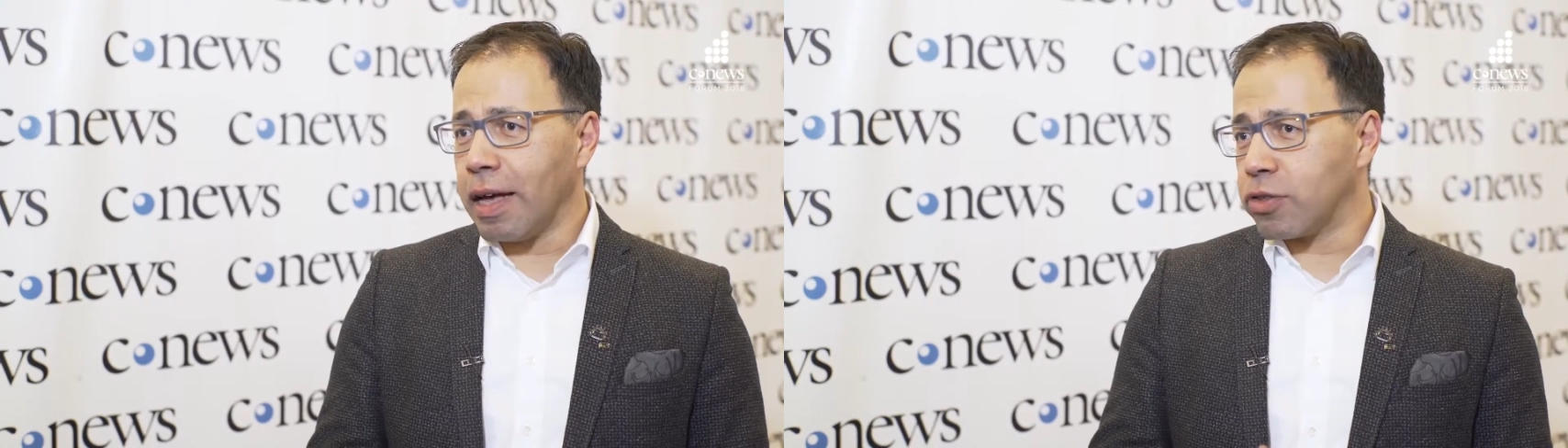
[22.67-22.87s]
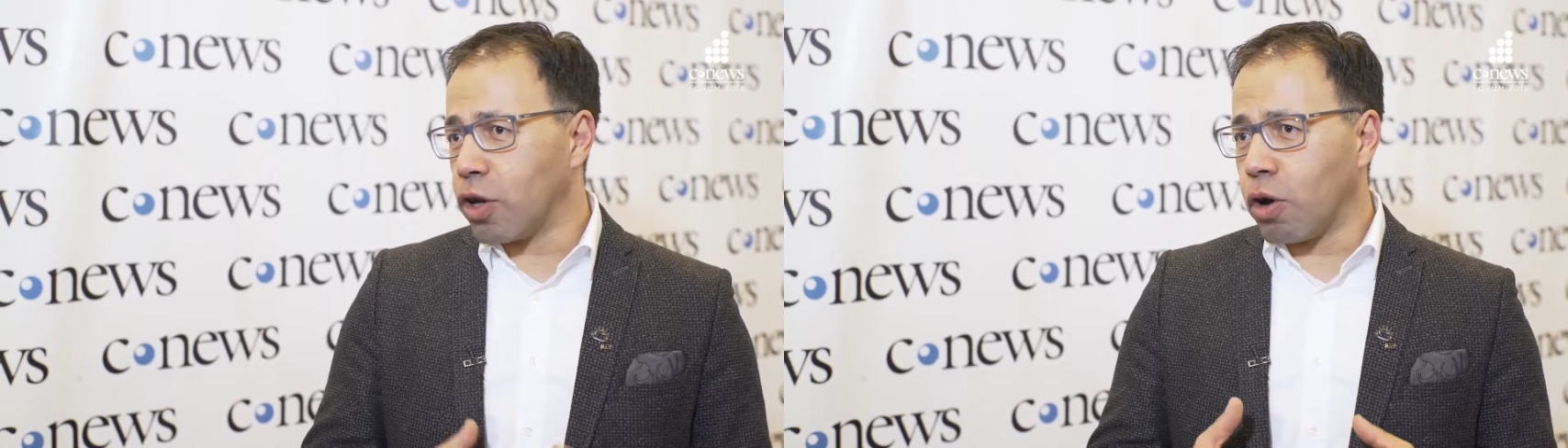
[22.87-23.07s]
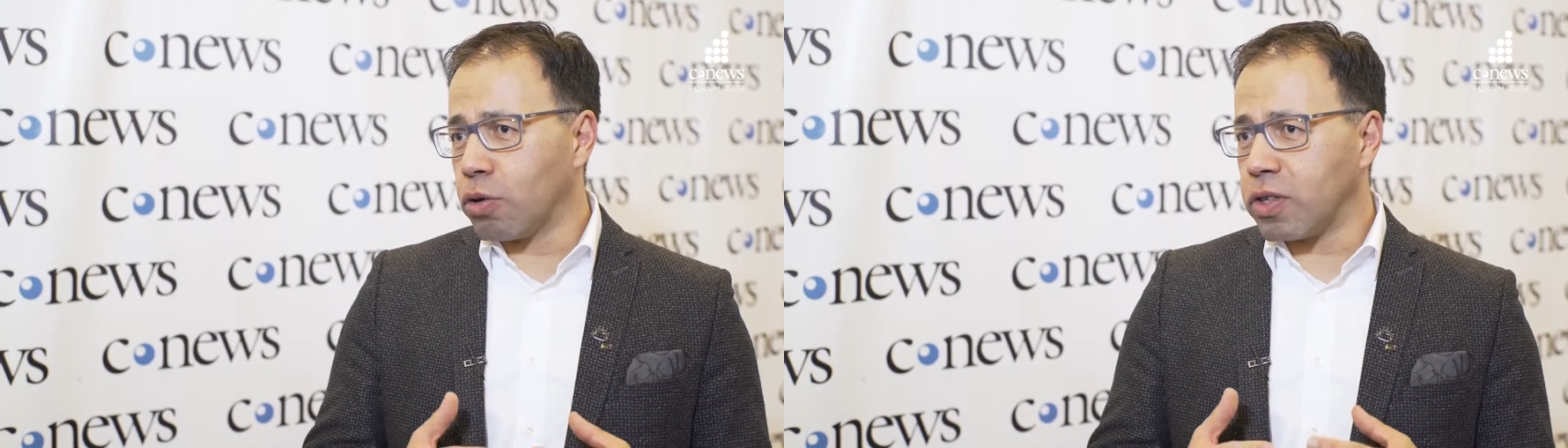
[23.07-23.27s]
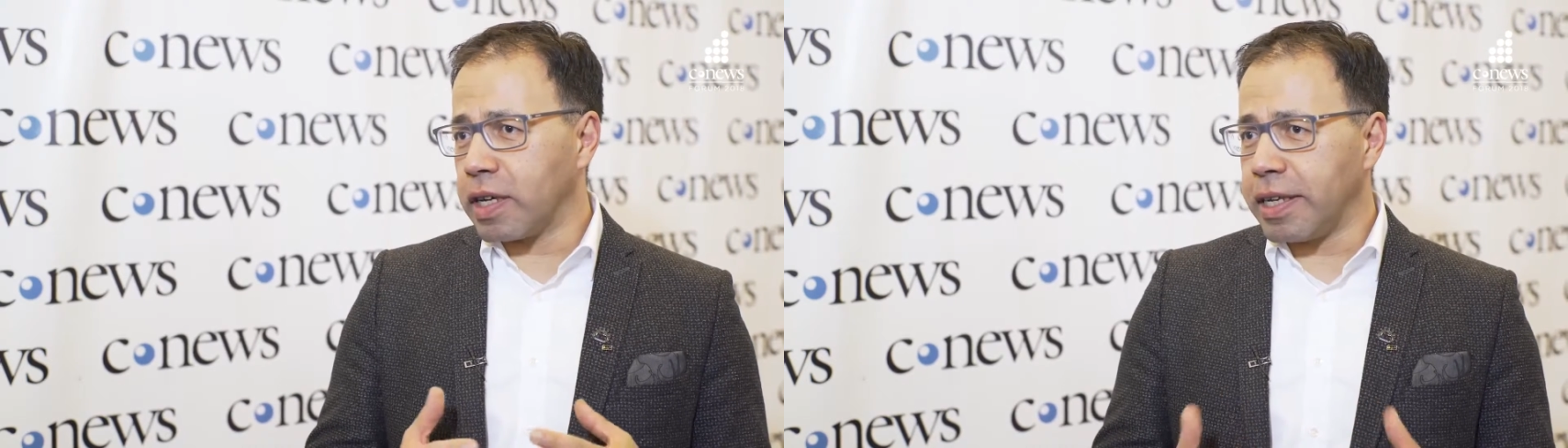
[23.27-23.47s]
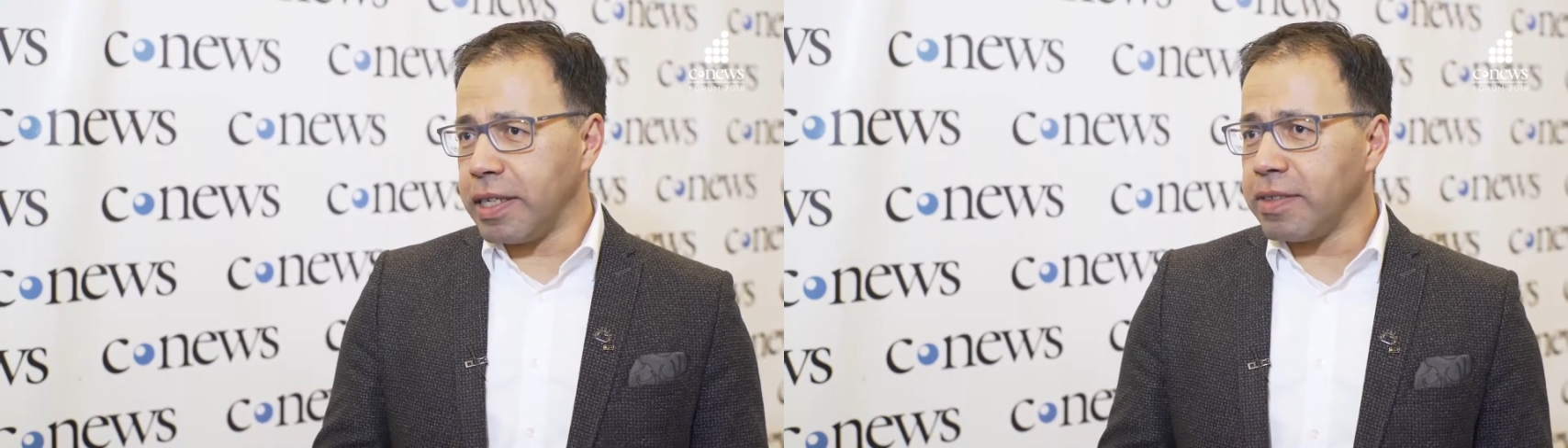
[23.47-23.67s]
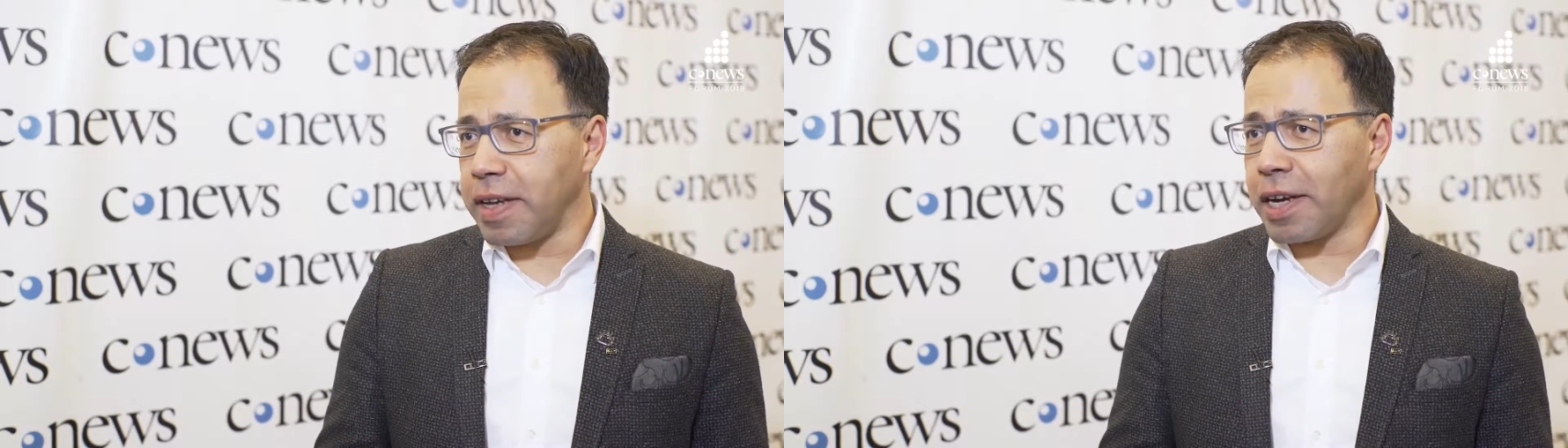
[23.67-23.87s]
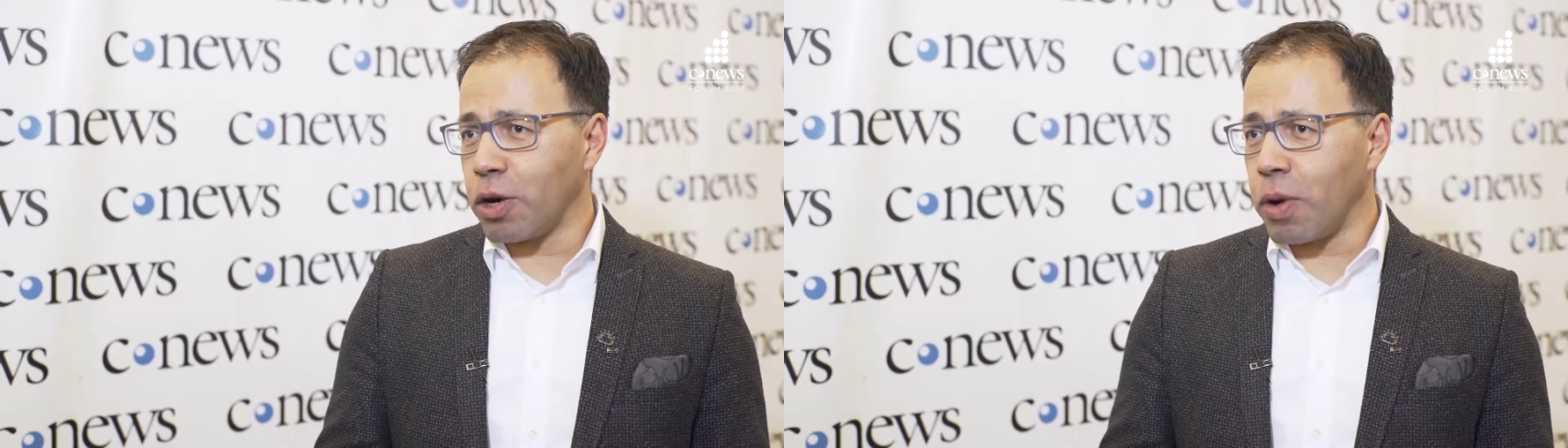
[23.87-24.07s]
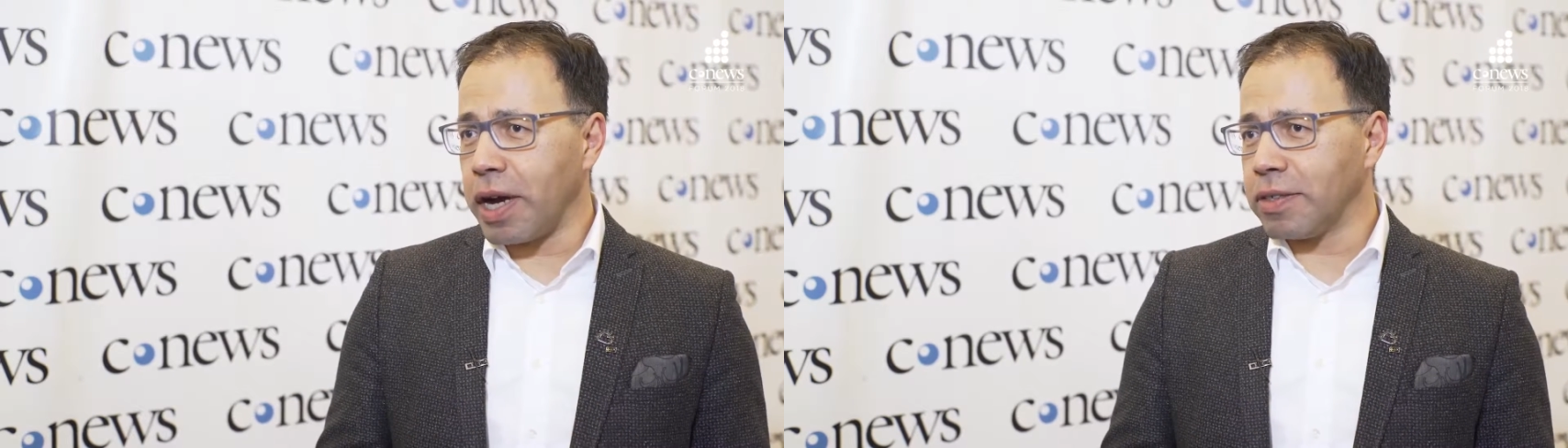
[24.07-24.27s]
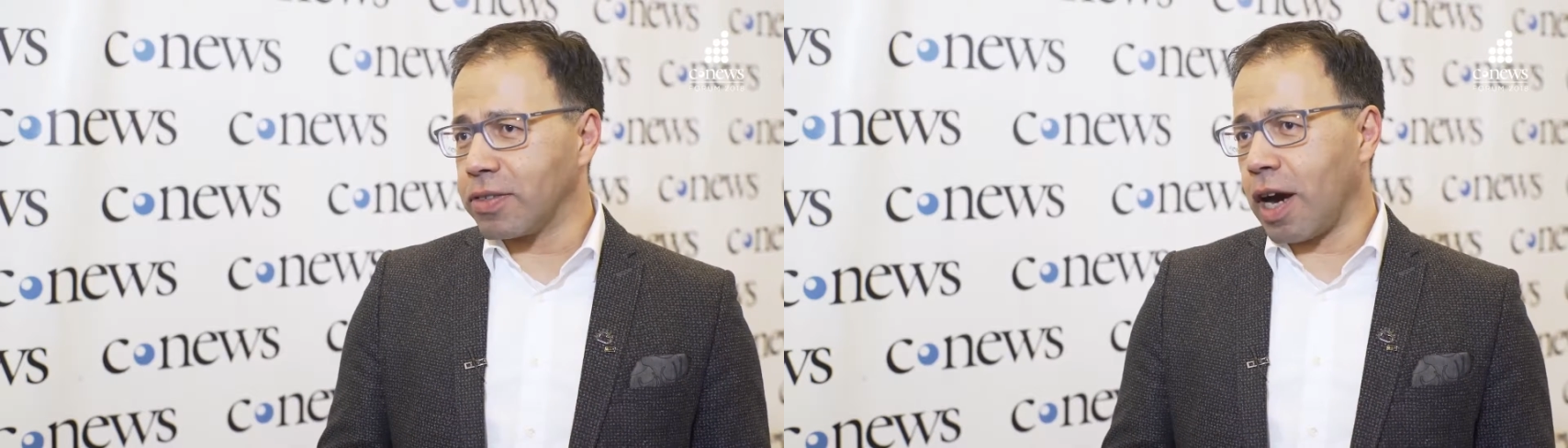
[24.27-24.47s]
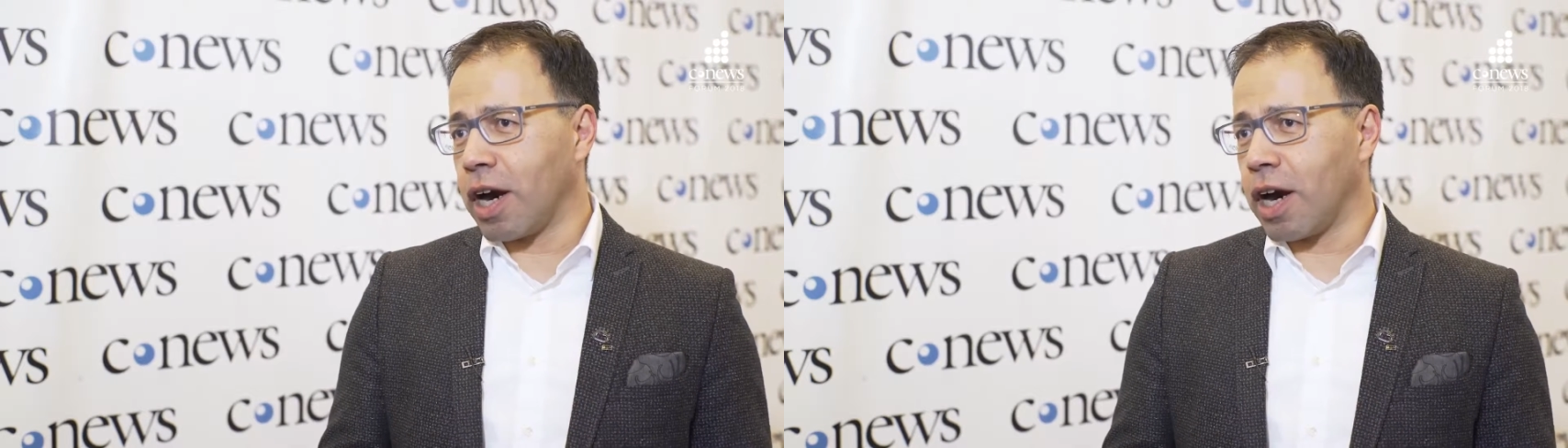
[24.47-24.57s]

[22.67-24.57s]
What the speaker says: So the key takeaways